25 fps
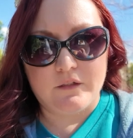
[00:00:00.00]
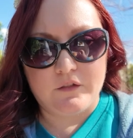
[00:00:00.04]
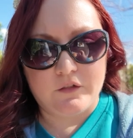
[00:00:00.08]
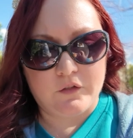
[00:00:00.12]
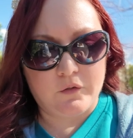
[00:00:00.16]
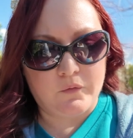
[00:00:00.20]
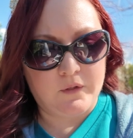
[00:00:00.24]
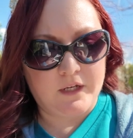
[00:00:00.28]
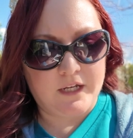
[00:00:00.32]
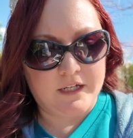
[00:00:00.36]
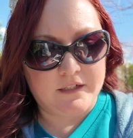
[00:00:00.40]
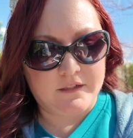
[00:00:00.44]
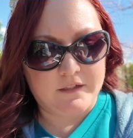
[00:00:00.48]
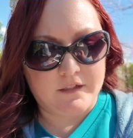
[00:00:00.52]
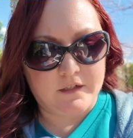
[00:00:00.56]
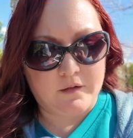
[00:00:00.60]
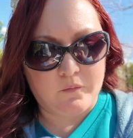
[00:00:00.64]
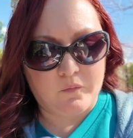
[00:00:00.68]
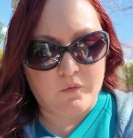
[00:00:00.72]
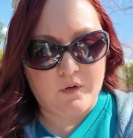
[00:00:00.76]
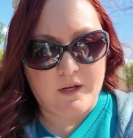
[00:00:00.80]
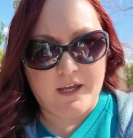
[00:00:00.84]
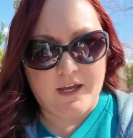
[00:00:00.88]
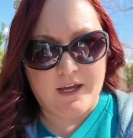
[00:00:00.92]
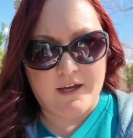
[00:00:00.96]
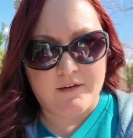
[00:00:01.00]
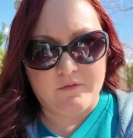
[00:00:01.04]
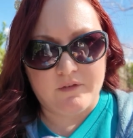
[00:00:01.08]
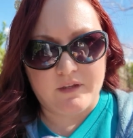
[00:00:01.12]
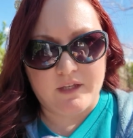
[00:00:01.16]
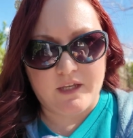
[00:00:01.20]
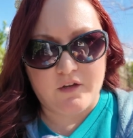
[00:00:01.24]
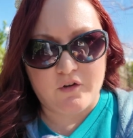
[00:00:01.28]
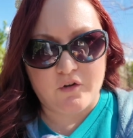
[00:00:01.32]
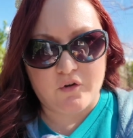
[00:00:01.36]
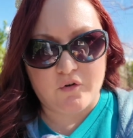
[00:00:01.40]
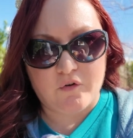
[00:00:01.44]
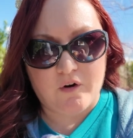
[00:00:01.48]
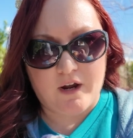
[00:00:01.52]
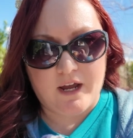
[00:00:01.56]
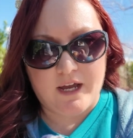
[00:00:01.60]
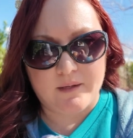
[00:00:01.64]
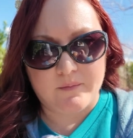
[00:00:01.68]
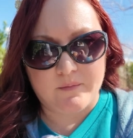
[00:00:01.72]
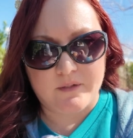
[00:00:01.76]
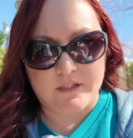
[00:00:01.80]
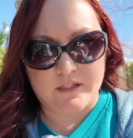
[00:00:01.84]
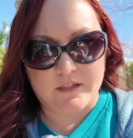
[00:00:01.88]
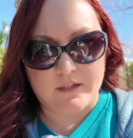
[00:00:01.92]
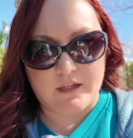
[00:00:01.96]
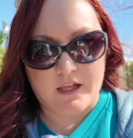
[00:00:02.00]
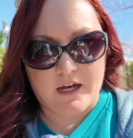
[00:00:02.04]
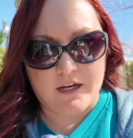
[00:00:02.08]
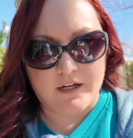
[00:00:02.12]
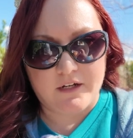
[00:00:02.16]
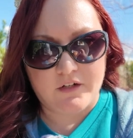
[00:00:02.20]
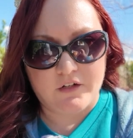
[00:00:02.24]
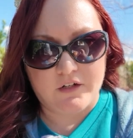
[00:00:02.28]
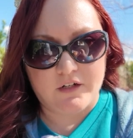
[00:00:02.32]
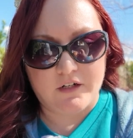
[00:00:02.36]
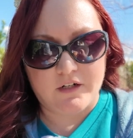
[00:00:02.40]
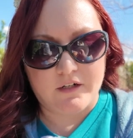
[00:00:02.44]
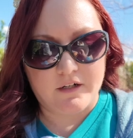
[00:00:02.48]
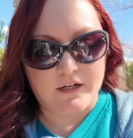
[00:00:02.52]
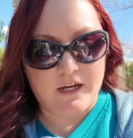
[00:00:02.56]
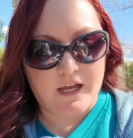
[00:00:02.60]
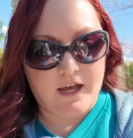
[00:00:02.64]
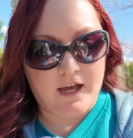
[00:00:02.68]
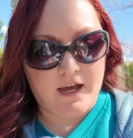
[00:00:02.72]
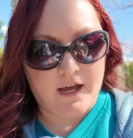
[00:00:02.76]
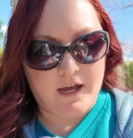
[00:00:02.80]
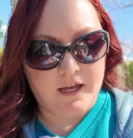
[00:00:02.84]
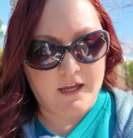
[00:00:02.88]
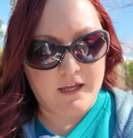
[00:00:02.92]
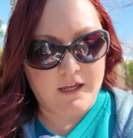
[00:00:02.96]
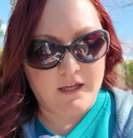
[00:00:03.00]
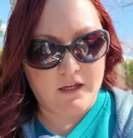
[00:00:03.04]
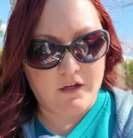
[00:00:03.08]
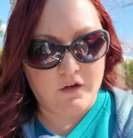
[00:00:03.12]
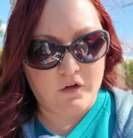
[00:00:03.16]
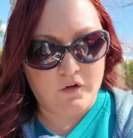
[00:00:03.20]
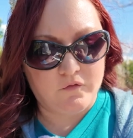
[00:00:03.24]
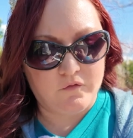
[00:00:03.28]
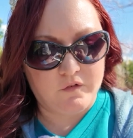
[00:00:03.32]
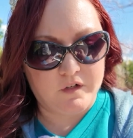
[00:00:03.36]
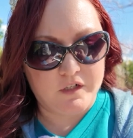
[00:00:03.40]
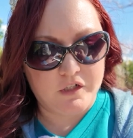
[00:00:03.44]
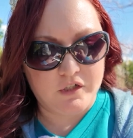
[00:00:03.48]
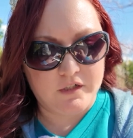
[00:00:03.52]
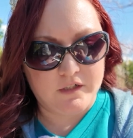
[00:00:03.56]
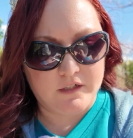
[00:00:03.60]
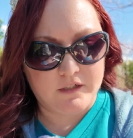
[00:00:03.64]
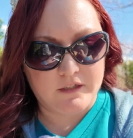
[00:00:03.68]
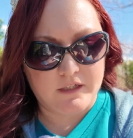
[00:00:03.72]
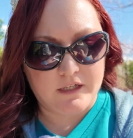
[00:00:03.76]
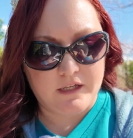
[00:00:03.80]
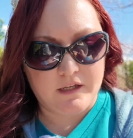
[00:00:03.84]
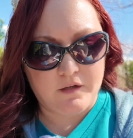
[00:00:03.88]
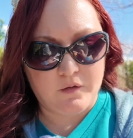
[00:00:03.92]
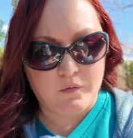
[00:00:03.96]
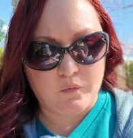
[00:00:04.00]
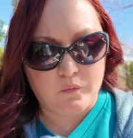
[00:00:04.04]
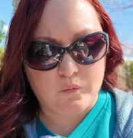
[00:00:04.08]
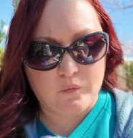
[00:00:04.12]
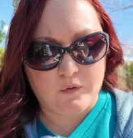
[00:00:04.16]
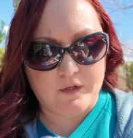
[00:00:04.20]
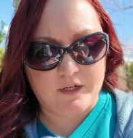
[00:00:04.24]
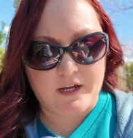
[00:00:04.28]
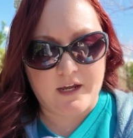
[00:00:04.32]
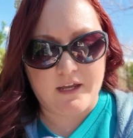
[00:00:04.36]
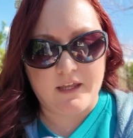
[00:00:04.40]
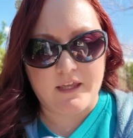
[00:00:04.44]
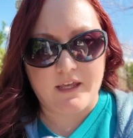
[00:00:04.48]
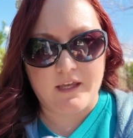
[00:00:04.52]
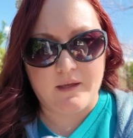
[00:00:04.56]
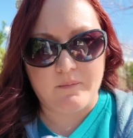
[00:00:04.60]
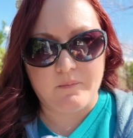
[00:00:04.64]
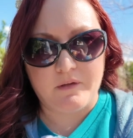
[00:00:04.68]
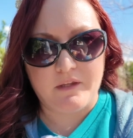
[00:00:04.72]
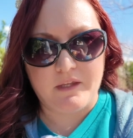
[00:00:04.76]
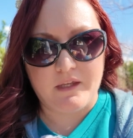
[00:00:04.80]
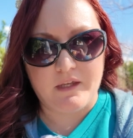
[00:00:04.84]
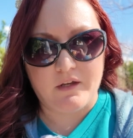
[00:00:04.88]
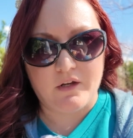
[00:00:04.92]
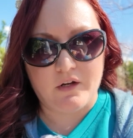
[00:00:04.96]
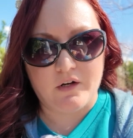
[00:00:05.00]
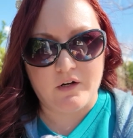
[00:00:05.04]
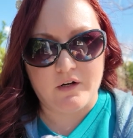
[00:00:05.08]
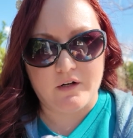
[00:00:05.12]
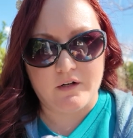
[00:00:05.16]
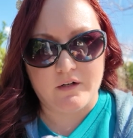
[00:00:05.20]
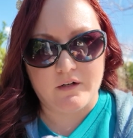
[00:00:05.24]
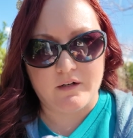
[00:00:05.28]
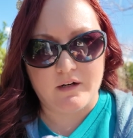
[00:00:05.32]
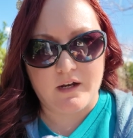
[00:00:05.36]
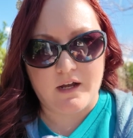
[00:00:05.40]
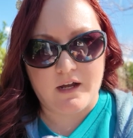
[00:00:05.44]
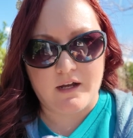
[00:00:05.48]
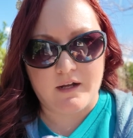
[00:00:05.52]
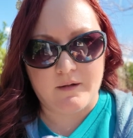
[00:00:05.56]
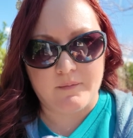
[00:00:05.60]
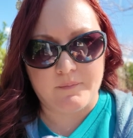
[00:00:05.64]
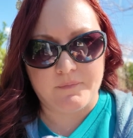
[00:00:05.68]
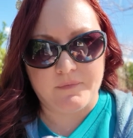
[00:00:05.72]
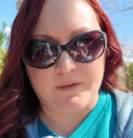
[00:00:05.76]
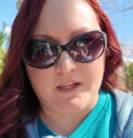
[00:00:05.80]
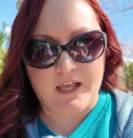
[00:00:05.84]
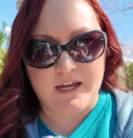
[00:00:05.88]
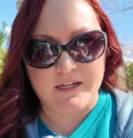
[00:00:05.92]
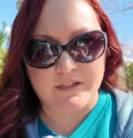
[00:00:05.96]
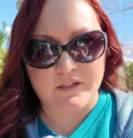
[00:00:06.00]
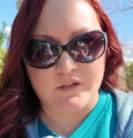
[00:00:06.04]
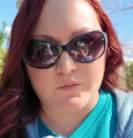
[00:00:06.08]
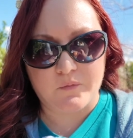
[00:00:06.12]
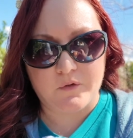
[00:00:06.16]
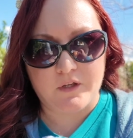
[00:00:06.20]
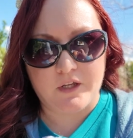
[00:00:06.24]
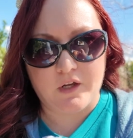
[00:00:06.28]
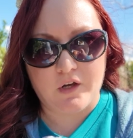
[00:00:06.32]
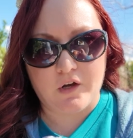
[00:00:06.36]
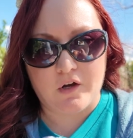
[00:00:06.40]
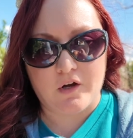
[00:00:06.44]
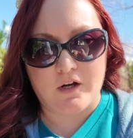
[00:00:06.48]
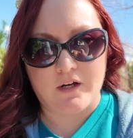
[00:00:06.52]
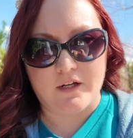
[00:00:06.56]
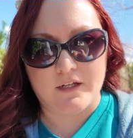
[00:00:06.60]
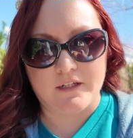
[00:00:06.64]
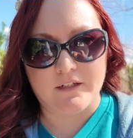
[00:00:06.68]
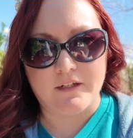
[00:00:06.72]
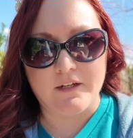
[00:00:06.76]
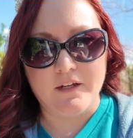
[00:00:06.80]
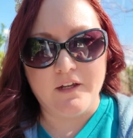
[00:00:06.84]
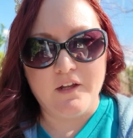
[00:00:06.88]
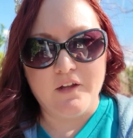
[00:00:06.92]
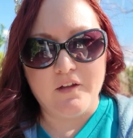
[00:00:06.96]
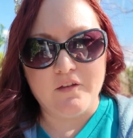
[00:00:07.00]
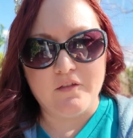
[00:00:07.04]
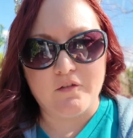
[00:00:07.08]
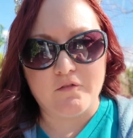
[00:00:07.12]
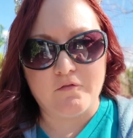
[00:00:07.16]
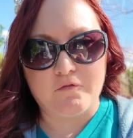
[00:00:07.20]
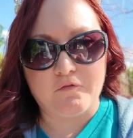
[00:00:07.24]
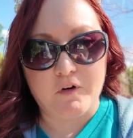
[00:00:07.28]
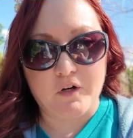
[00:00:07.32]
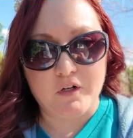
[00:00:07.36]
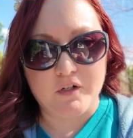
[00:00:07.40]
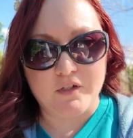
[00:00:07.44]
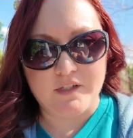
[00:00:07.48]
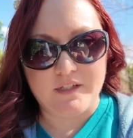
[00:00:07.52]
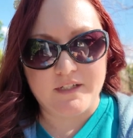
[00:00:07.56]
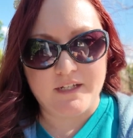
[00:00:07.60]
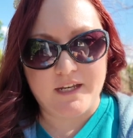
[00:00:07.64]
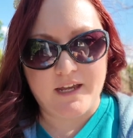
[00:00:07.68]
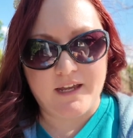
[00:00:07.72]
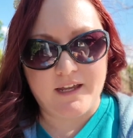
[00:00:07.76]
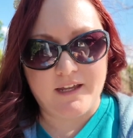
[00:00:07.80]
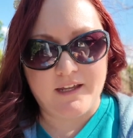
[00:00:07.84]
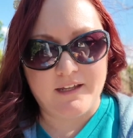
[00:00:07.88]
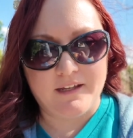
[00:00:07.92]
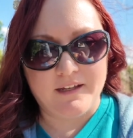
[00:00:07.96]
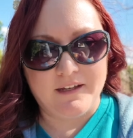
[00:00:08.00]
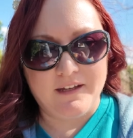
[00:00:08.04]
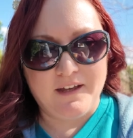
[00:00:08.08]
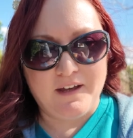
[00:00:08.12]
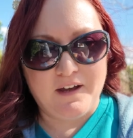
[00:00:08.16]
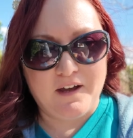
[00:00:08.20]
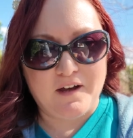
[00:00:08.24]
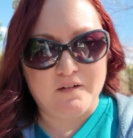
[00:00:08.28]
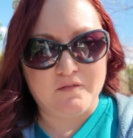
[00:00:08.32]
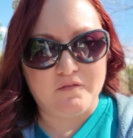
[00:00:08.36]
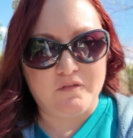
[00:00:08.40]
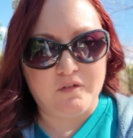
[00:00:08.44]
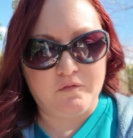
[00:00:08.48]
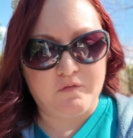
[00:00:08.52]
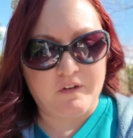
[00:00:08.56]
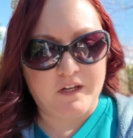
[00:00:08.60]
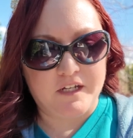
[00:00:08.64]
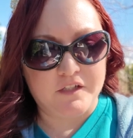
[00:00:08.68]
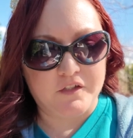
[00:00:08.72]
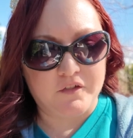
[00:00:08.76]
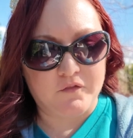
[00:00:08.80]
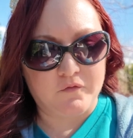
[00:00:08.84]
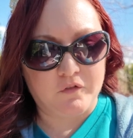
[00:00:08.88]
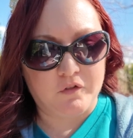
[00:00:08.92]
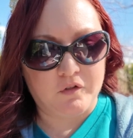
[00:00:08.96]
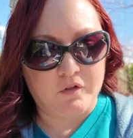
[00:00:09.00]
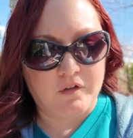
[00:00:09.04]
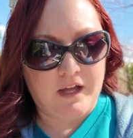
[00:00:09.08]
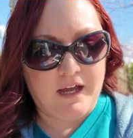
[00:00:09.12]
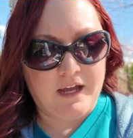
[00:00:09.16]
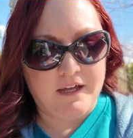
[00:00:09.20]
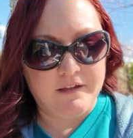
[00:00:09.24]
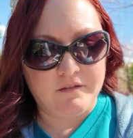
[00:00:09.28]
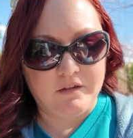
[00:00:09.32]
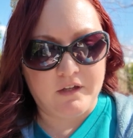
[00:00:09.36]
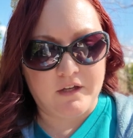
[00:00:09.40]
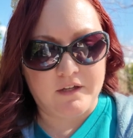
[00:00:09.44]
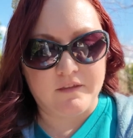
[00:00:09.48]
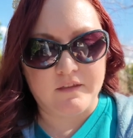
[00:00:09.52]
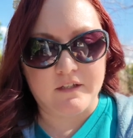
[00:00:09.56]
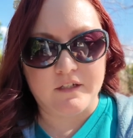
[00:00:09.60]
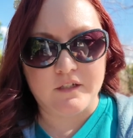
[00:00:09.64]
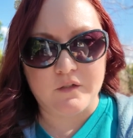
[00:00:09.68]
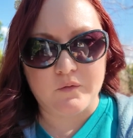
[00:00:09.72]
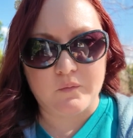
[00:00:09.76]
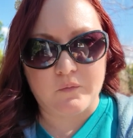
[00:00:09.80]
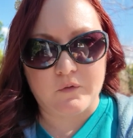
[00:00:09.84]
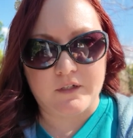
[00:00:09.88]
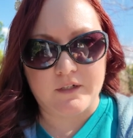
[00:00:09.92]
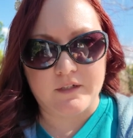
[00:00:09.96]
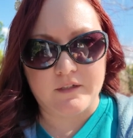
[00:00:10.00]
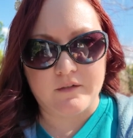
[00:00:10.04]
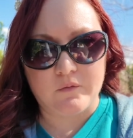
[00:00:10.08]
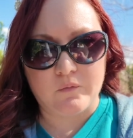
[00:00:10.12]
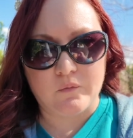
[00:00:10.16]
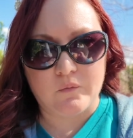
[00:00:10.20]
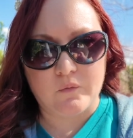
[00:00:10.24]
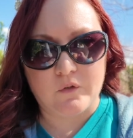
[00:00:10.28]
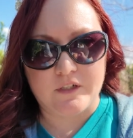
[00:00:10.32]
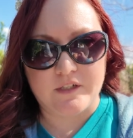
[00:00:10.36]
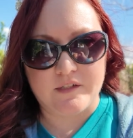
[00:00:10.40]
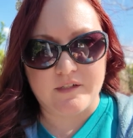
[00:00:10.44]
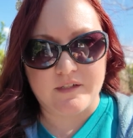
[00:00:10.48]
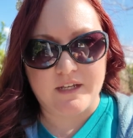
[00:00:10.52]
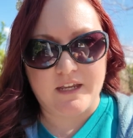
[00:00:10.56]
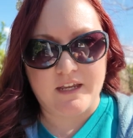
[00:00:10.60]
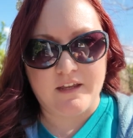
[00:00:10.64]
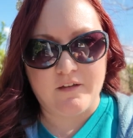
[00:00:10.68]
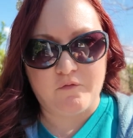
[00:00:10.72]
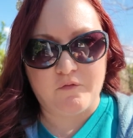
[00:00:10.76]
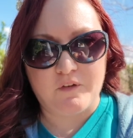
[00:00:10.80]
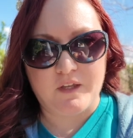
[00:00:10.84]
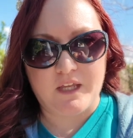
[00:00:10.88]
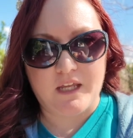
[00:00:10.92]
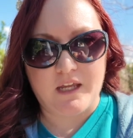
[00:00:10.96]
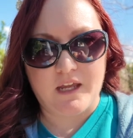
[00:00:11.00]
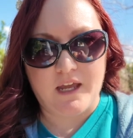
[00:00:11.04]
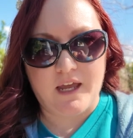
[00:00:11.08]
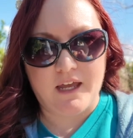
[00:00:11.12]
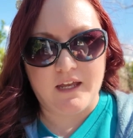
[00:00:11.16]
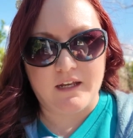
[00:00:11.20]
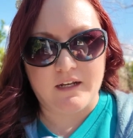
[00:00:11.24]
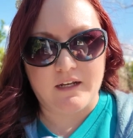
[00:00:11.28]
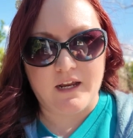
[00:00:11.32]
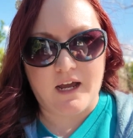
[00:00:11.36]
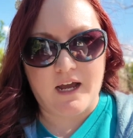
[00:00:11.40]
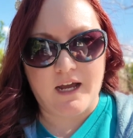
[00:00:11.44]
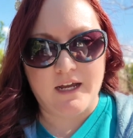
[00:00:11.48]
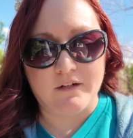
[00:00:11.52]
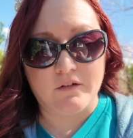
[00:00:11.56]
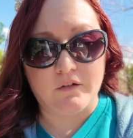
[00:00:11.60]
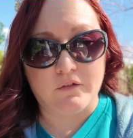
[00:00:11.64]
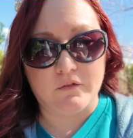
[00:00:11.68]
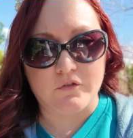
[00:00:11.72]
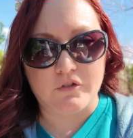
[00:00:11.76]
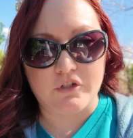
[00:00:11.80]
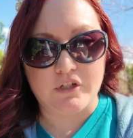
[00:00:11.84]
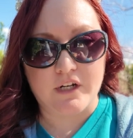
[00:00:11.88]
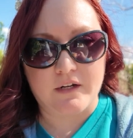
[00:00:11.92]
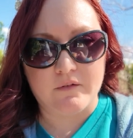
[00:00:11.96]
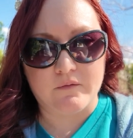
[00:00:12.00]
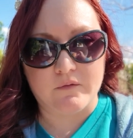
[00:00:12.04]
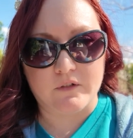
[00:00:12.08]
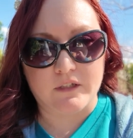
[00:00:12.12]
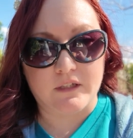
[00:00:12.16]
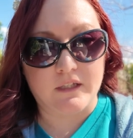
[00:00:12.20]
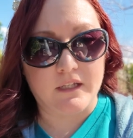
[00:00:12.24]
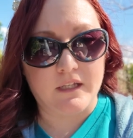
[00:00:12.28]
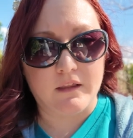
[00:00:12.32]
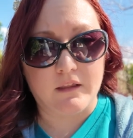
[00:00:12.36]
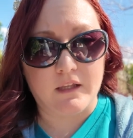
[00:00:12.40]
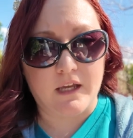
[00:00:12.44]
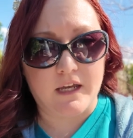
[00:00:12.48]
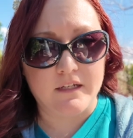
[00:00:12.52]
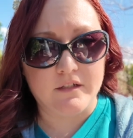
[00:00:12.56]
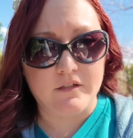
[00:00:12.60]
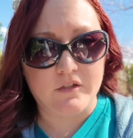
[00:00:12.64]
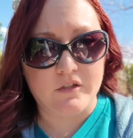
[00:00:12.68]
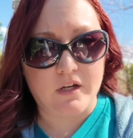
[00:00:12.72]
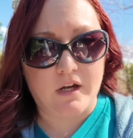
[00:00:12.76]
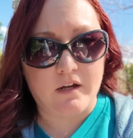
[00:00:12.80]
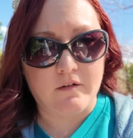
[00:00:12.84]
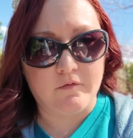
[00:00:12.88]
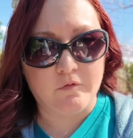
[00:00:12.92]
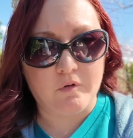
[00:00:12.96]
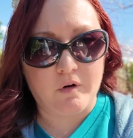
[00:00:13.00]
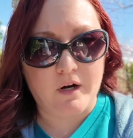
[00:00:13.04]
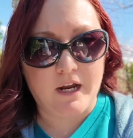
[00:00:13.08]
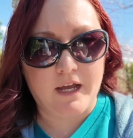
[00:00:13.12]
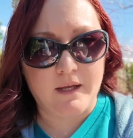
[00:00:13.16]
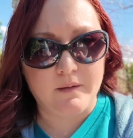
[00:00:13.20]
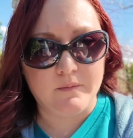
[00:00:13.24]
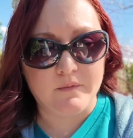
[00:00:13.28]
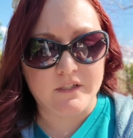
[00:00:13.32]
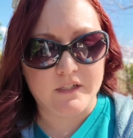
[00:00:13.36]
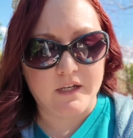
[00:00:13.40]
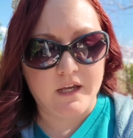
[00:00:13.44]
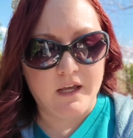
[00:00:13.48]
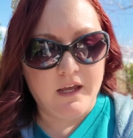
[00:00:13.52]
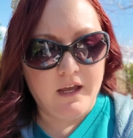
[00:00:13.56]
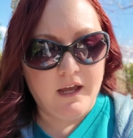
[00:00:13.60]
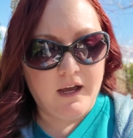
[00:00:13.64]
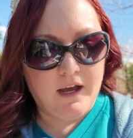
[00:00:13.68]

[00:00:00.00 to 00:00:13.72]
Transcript: So next up we have the crab slider. I originally, when I came here last week on the first day of the festival, I thought this one was iffy, and I don't generally like soft crabs.